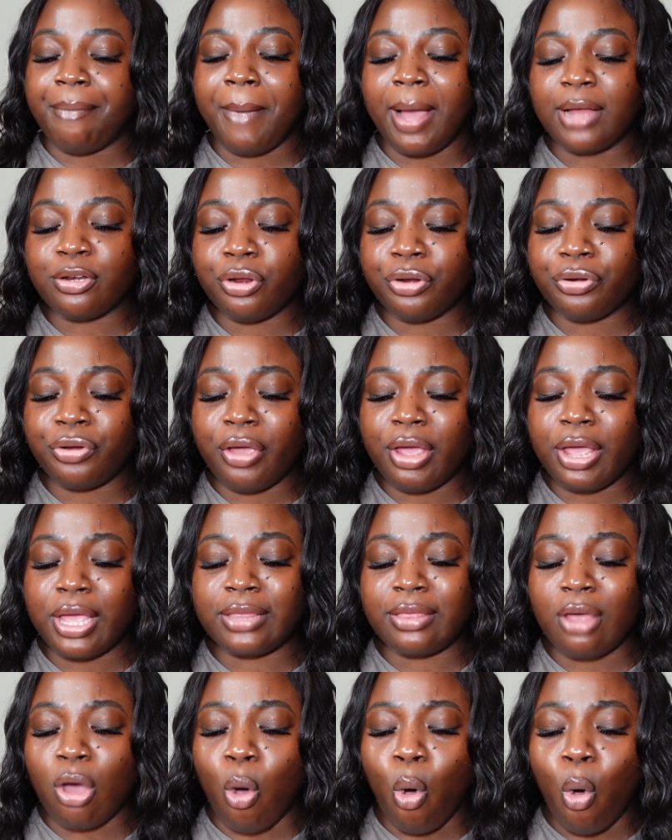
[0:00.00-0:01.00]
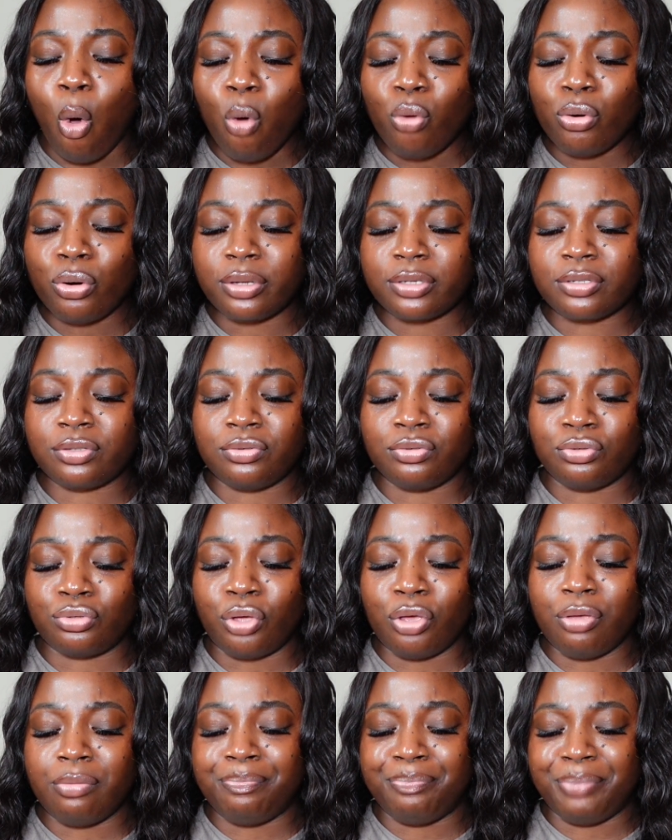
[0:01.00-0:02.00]
but I don't know, the hole looks
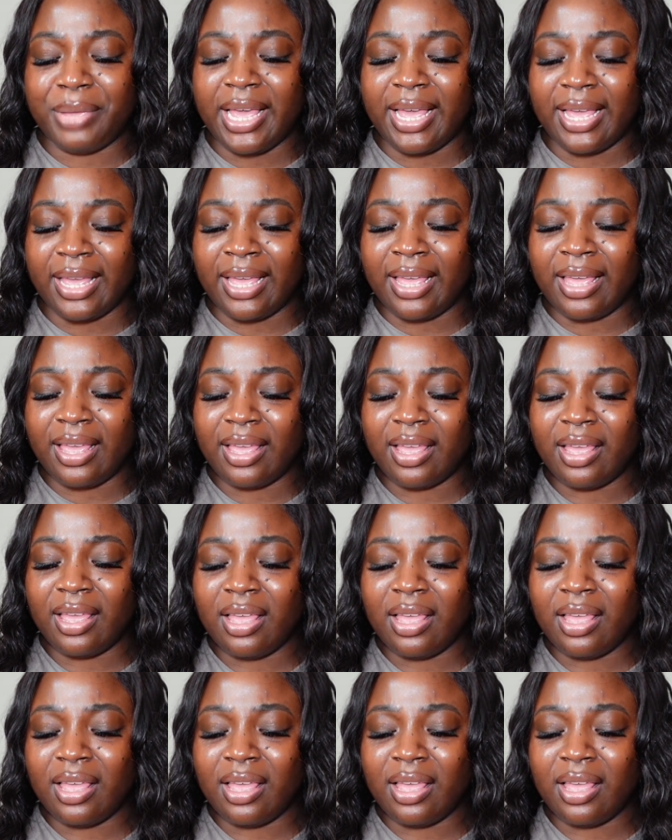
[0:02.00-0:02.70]
so big.